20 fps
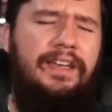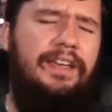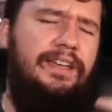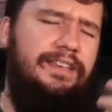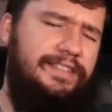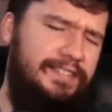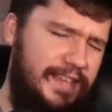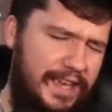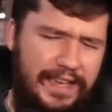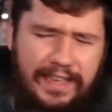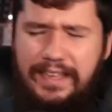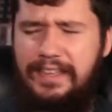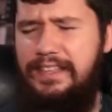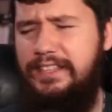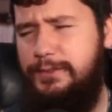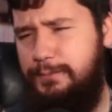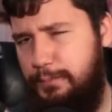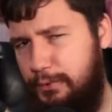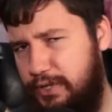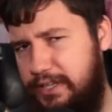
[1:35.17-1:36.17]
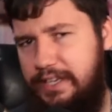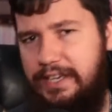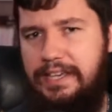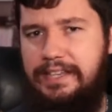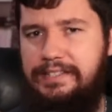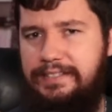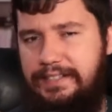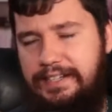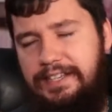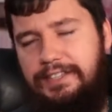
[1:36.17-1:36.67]
Yeah, it's pretty
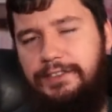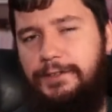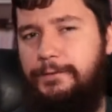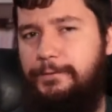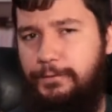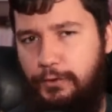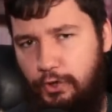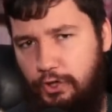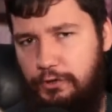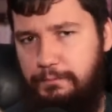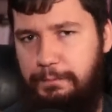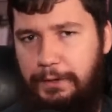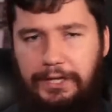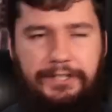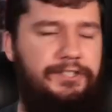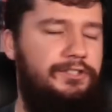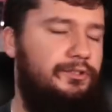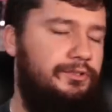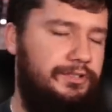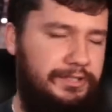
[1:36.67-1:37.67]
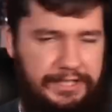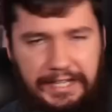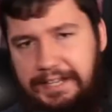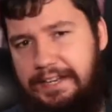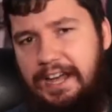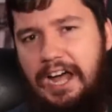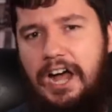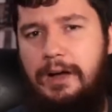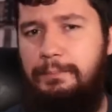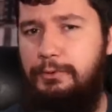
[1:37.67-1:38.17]
easy to hit the fork button on
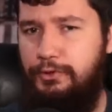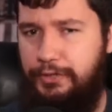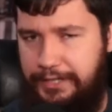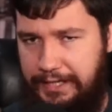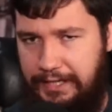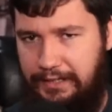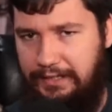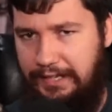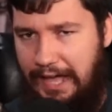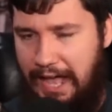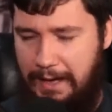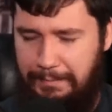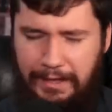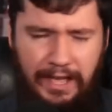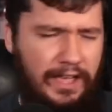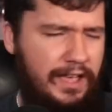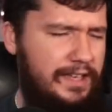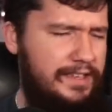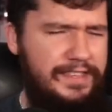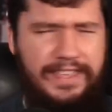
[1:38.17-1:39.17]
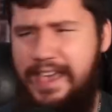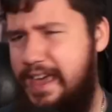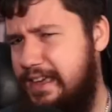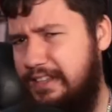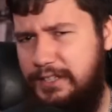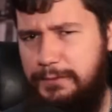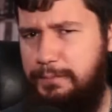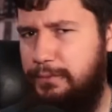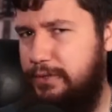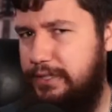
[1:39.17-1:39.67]
GitHub or GitLab. Yeah,
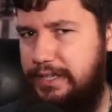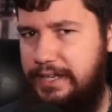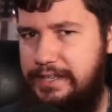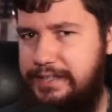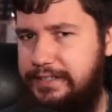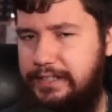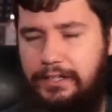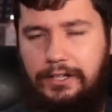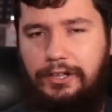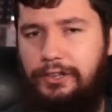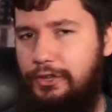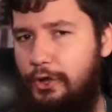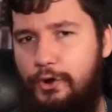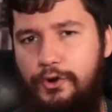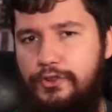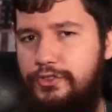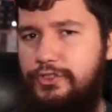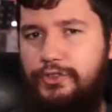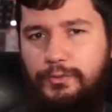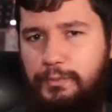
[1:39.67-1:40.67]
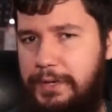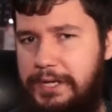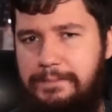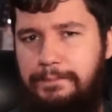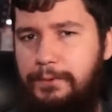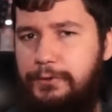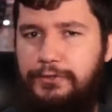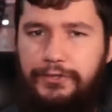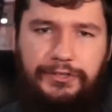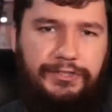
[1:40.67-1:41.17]
it's pretty easy to clone the
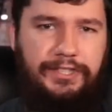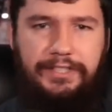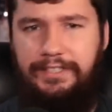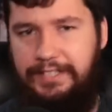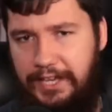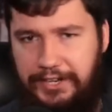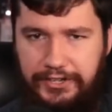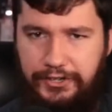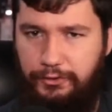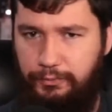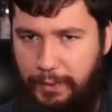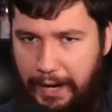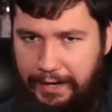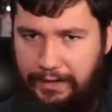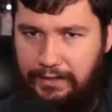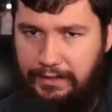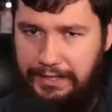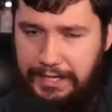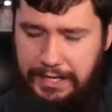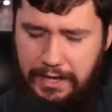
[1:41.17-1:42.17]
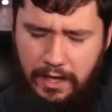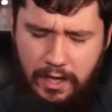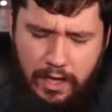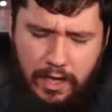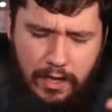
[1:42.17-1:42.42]
repo using Git directly.